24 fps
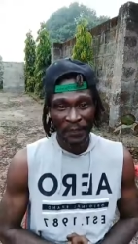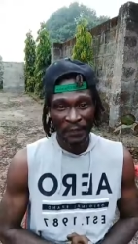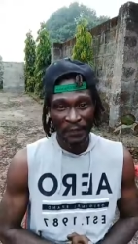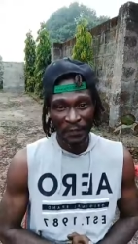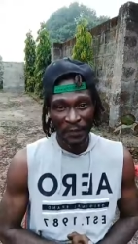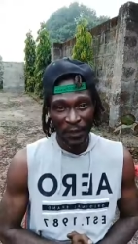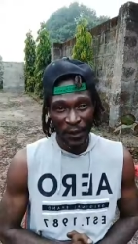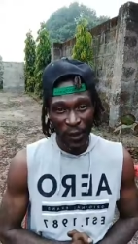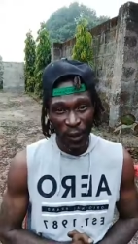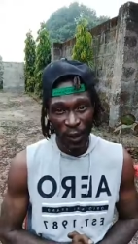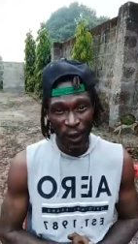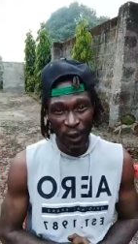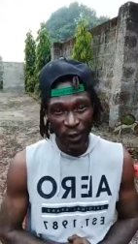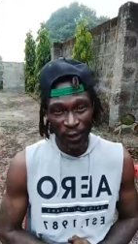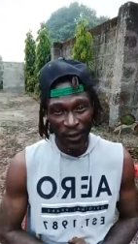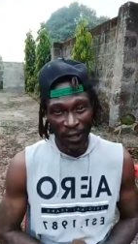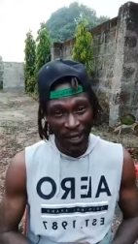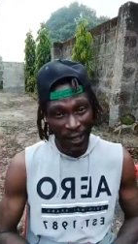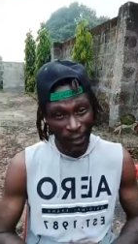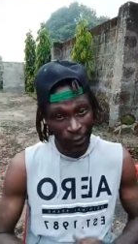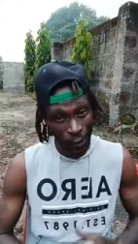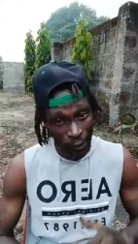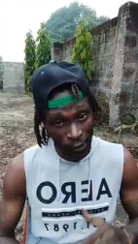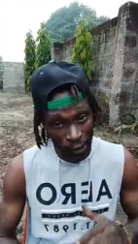You know, they
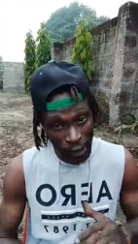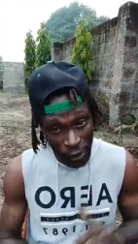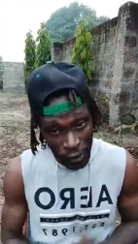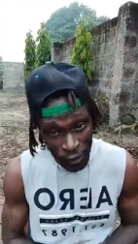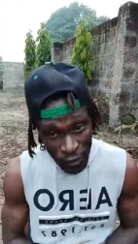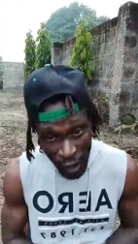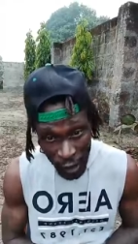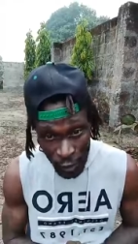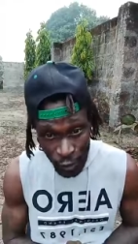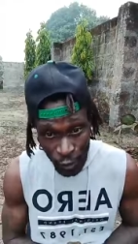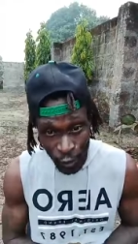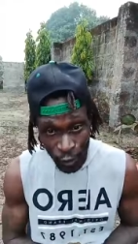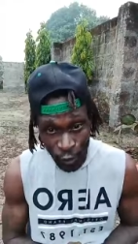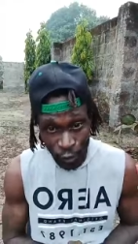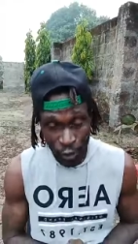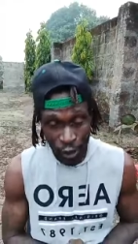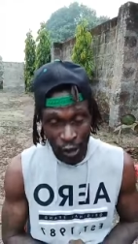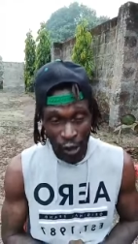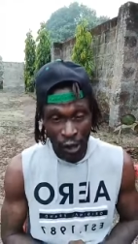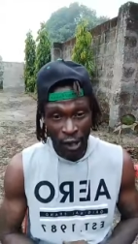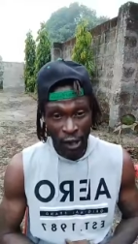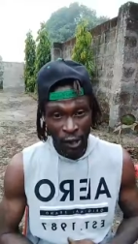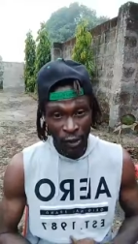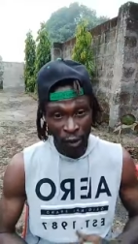can on this ground tool.
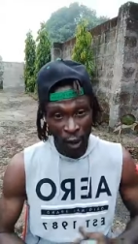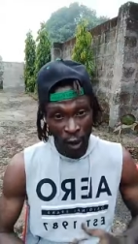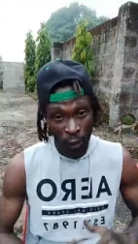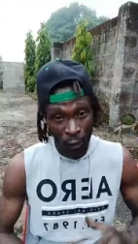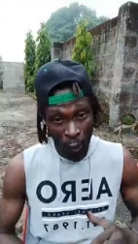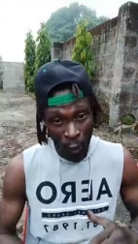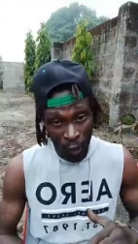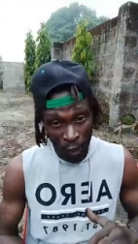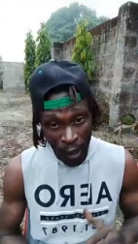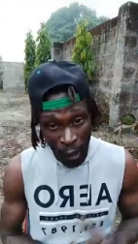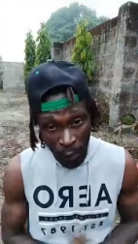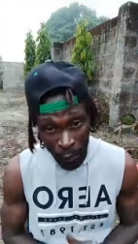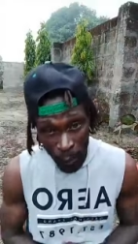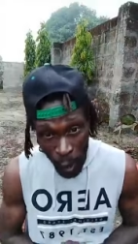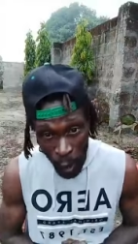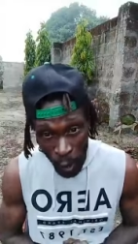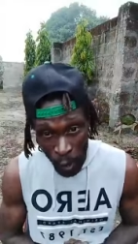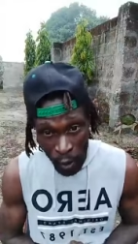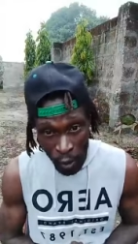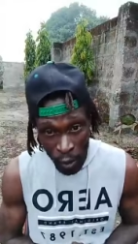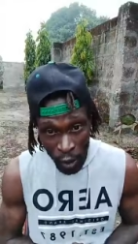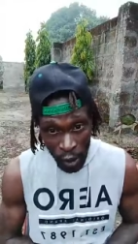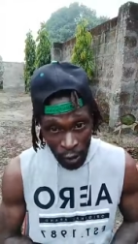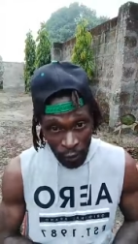Don't walk them
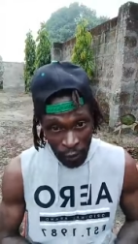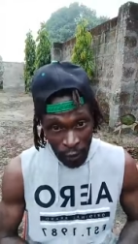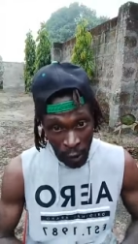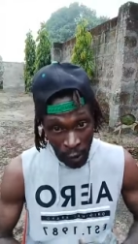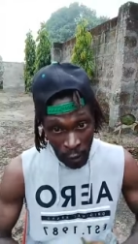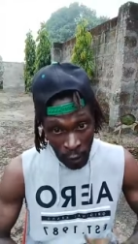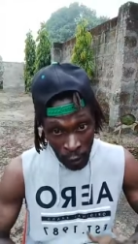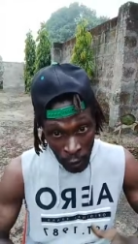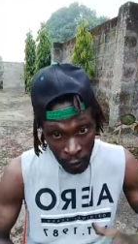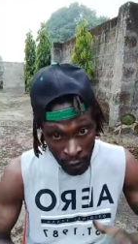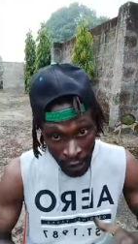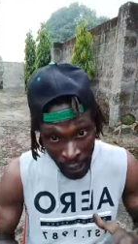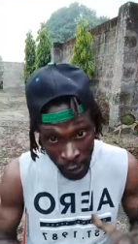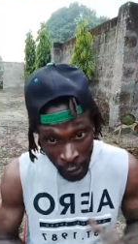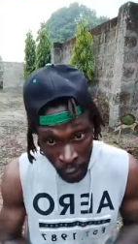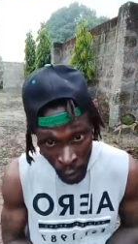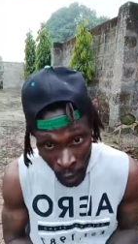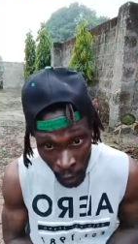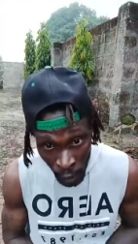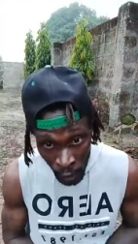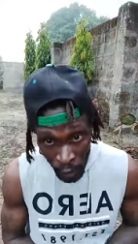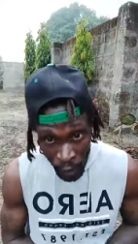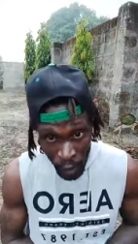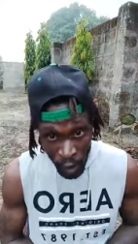walk. Don't loan them
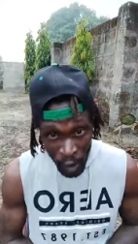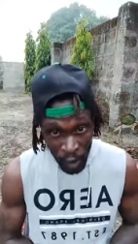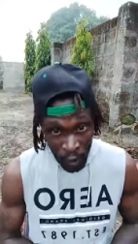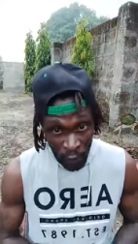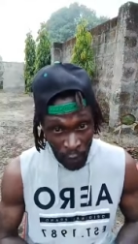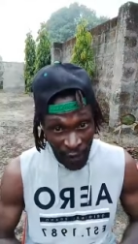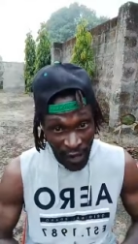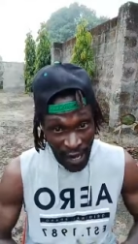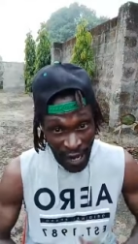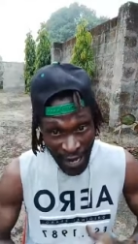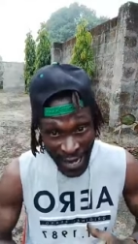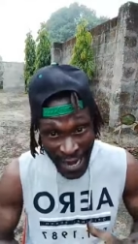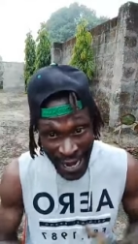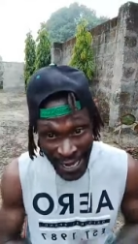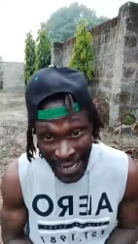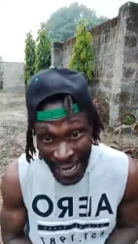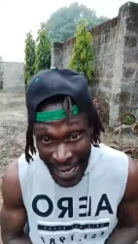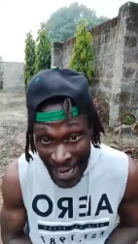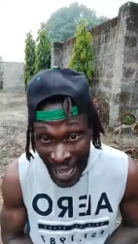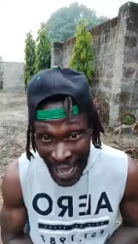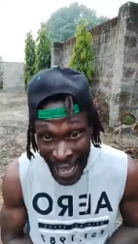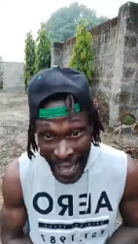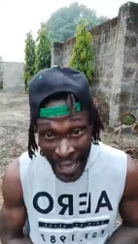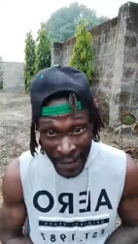loan. We then can
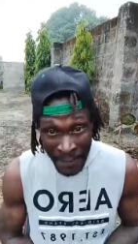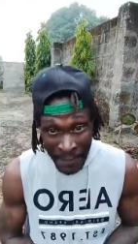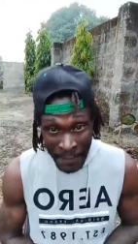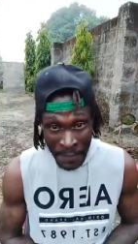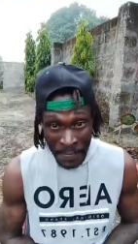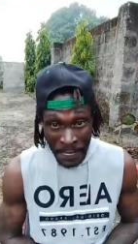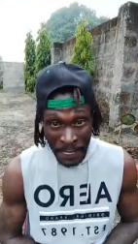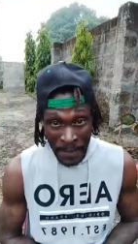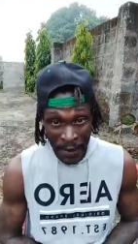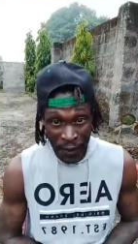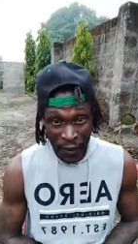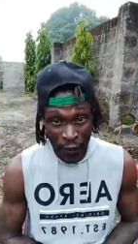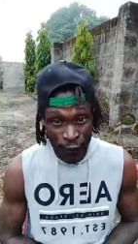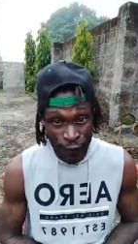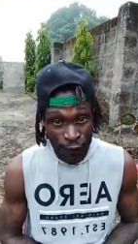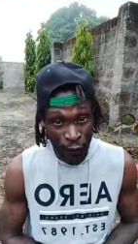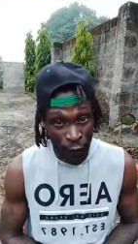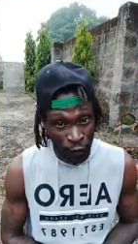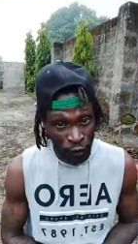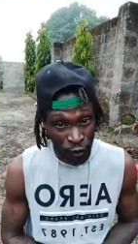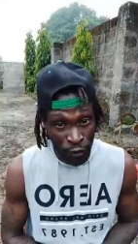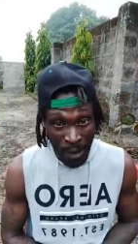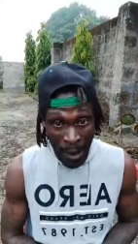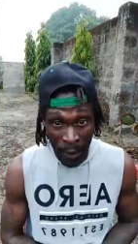I the
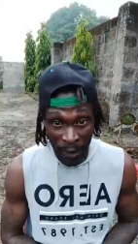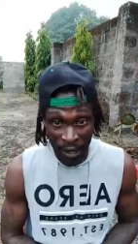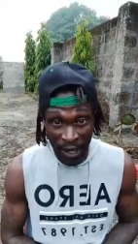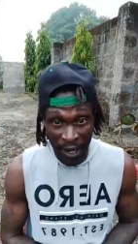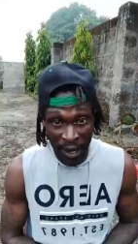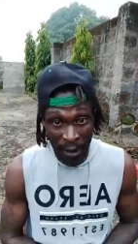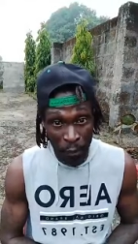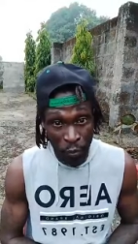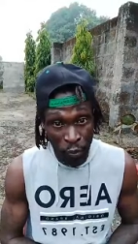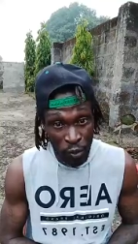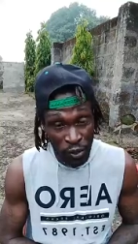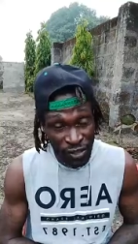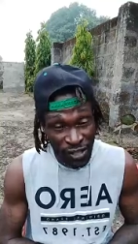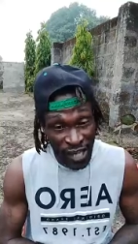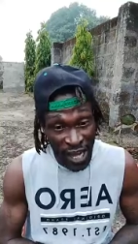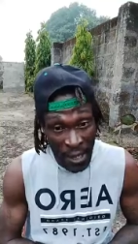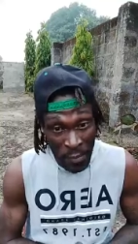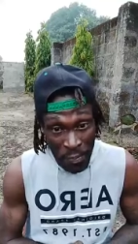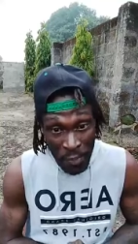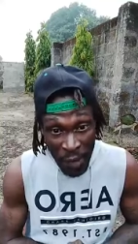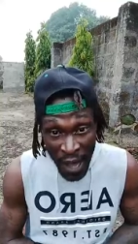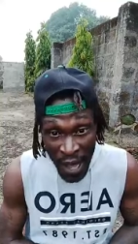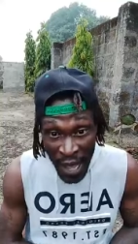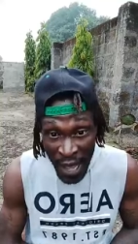first man where they put
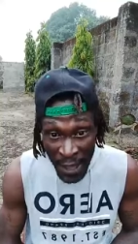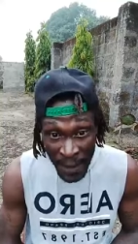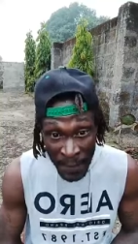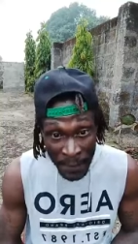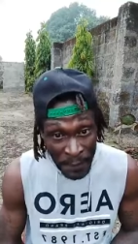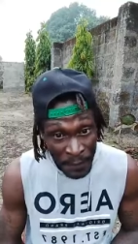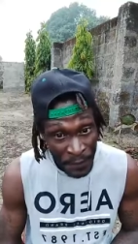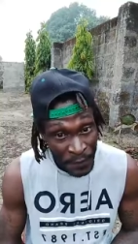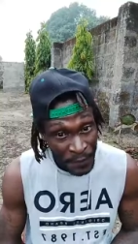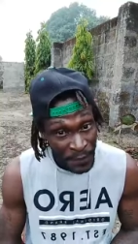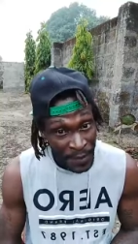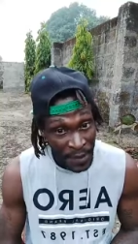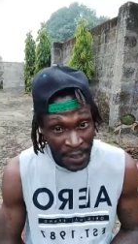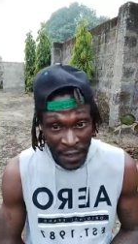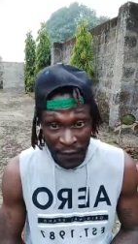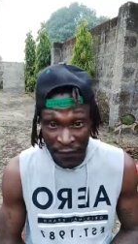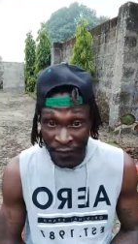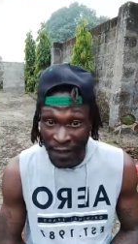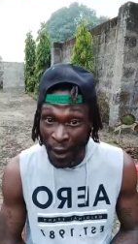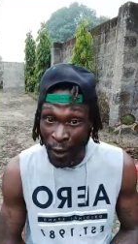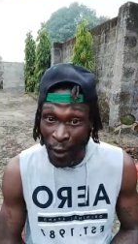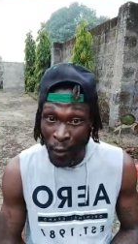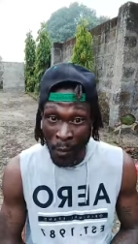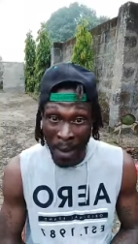saipa. If
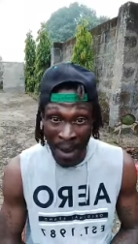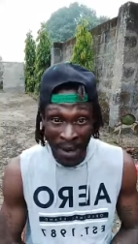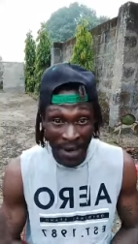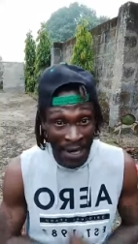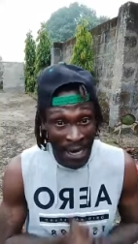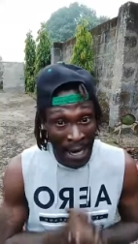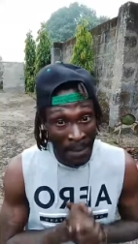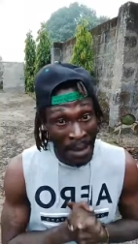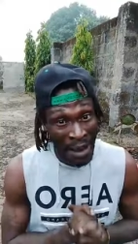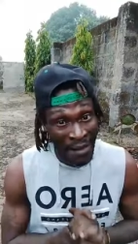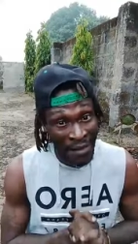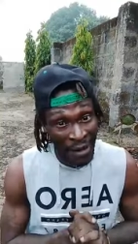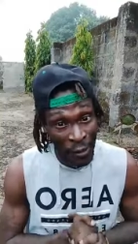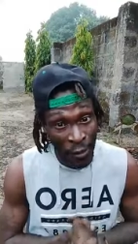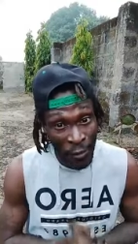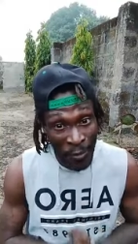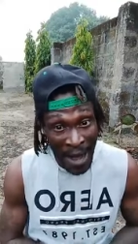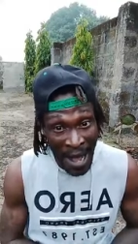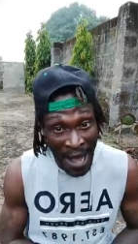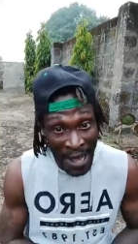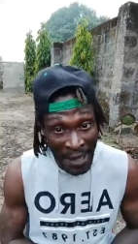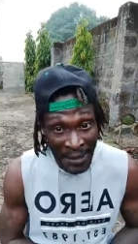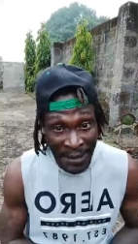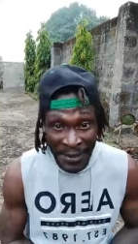that woman in a married
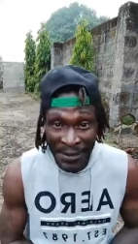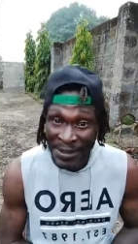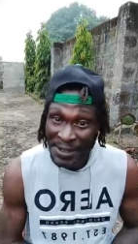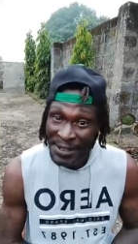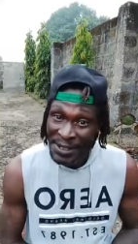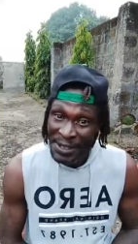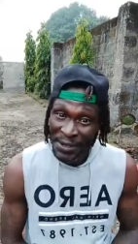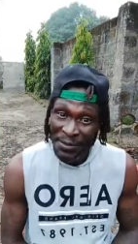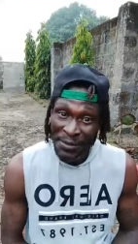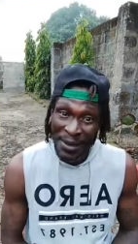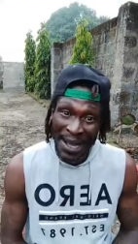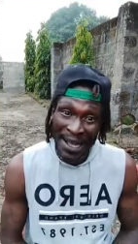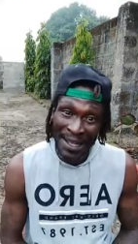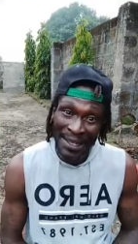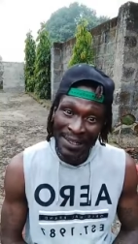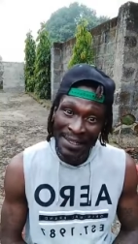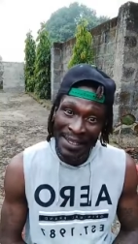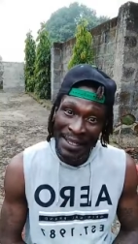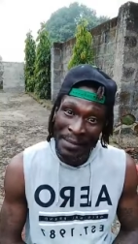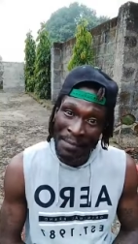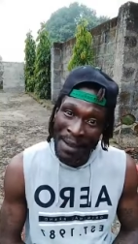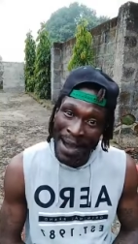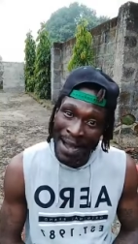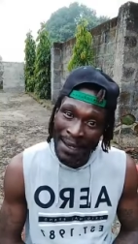woman, well, the
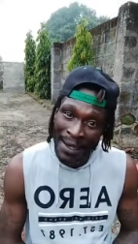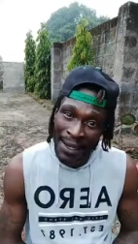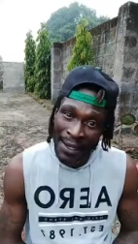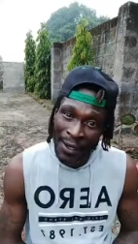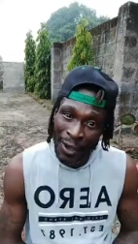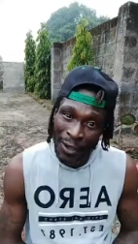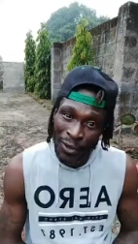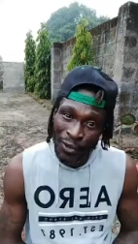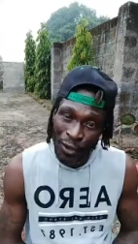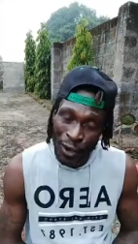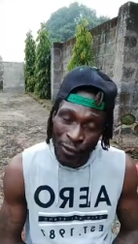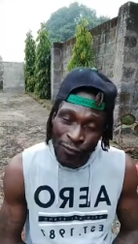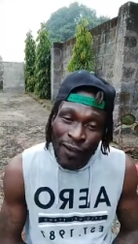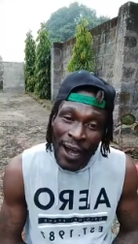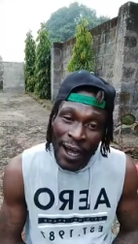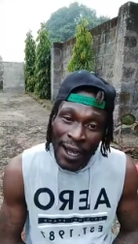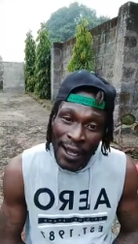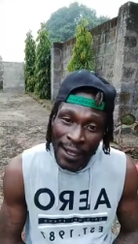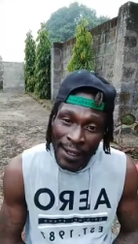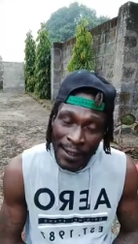man he don't suffer.